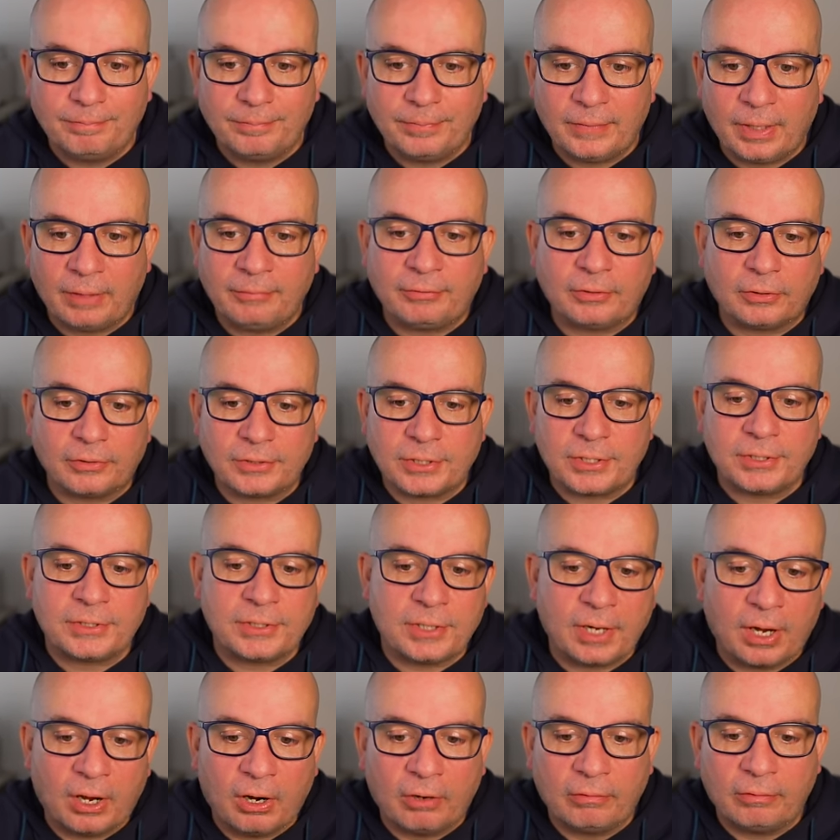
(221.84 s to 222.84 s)
they've got to
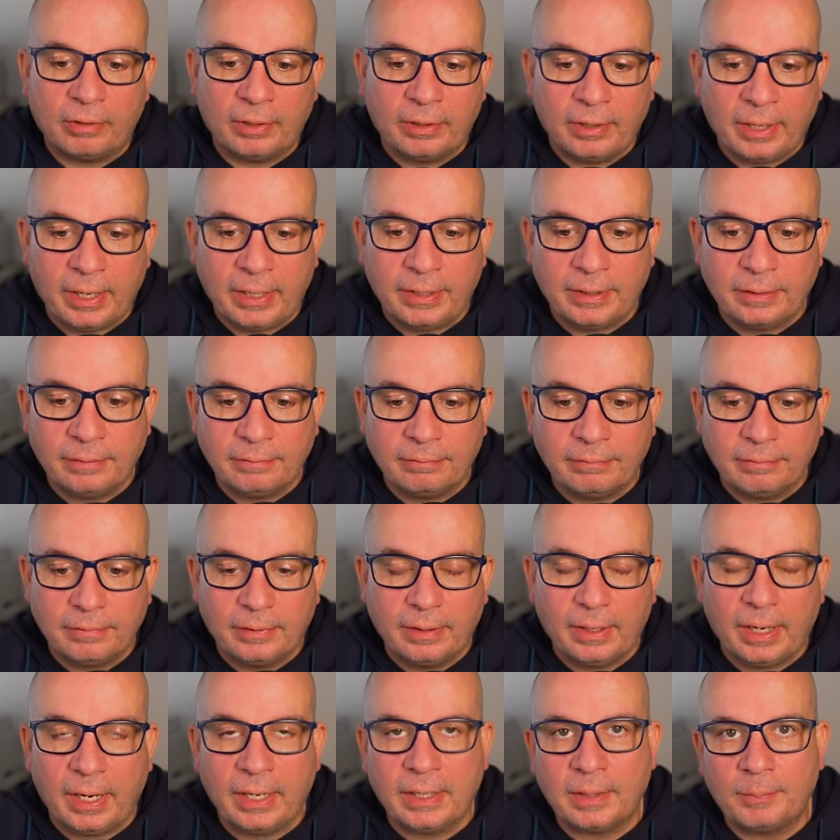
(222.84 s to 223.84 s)
Sahara in
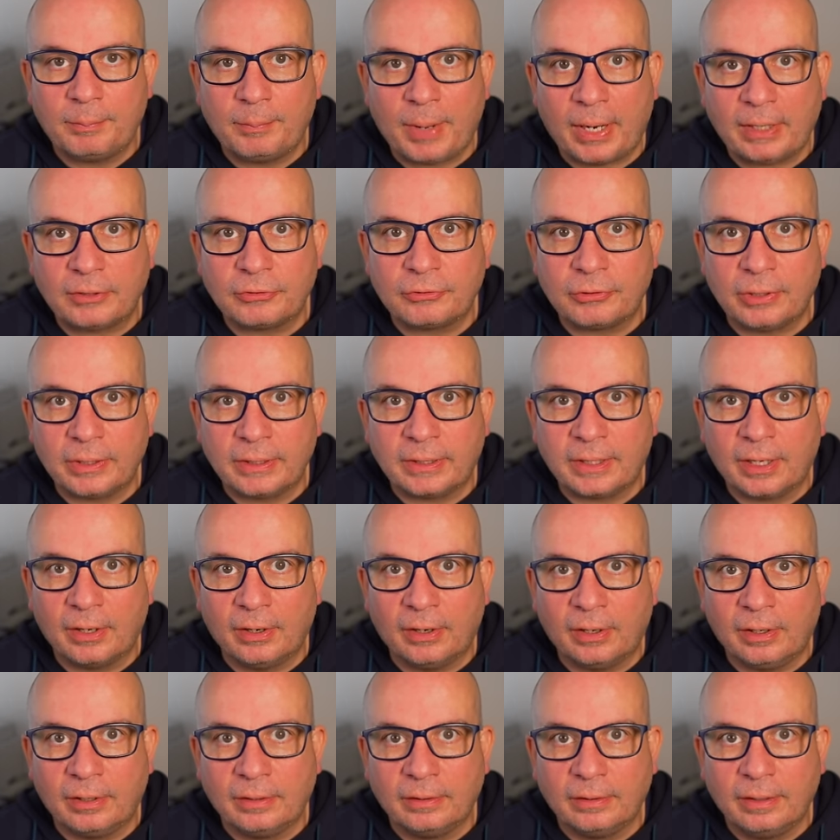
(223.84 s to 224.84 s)
a battery
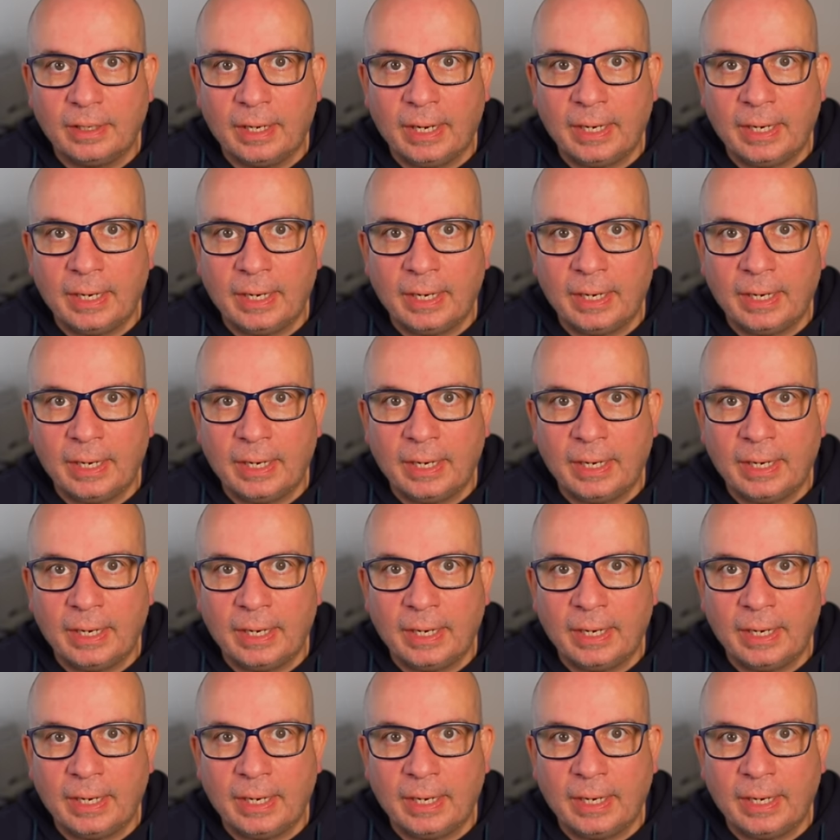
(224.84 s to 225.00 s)
car,